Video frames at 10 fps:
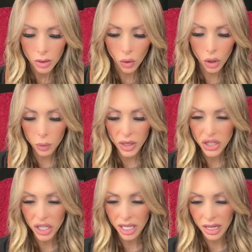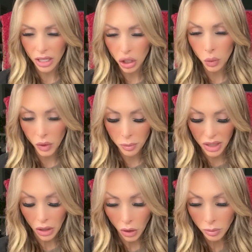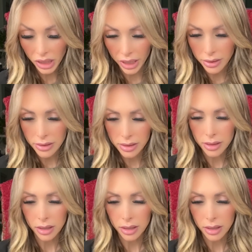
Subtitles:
or wishing that you would be homeless.